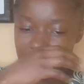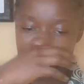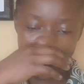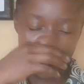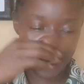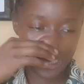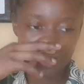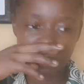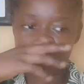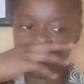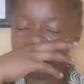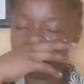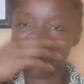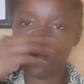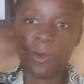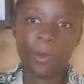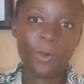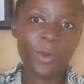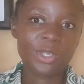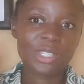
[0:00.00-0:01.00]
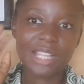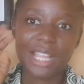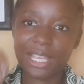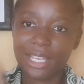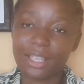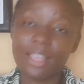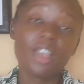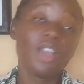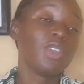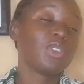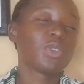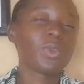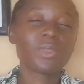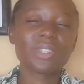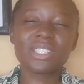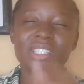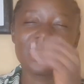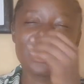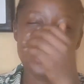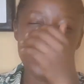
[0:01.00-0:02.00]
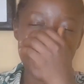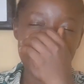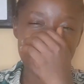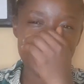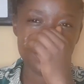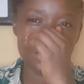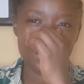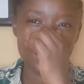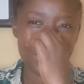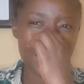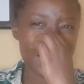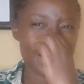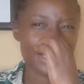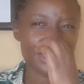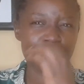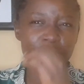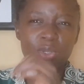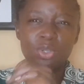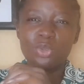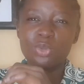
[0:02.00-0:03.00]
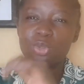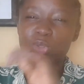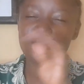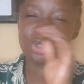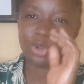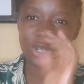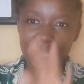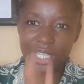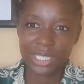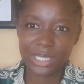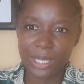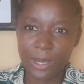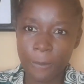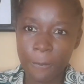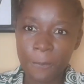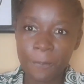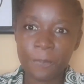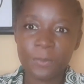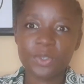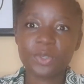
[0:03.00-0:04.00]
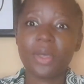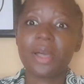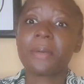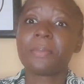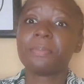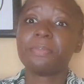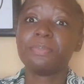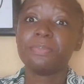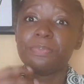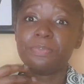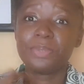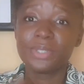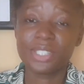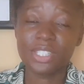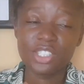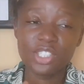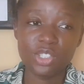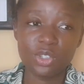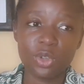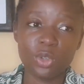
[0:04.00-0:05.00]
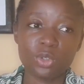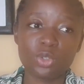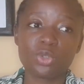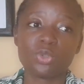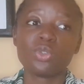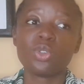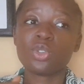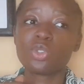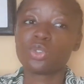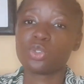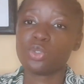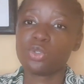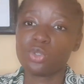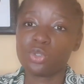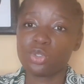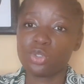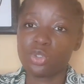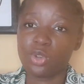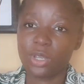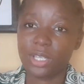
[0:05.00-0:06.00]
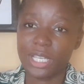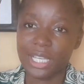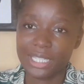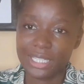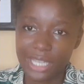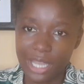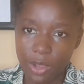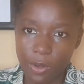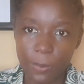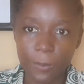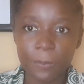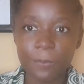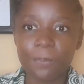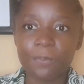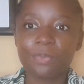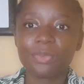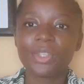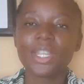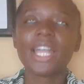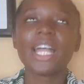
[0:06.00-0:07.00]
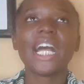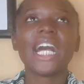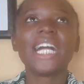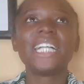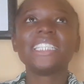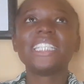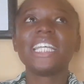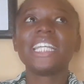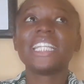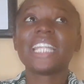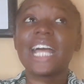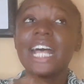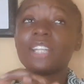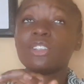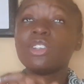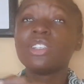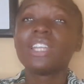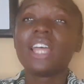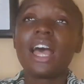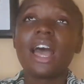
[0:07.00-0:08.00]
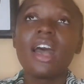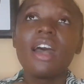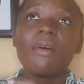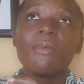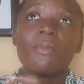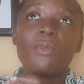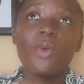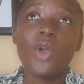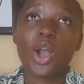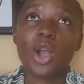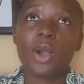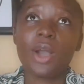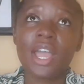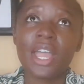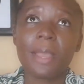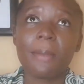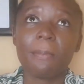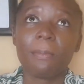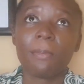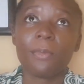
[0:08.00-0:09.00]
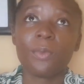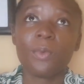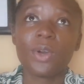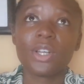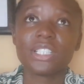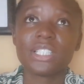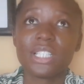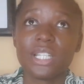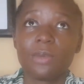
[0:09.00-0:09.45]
like, the flow was like, so since then you can't see me use drug anyhow. So I'm beseeching us to not to use drug anyhow. And then another what's the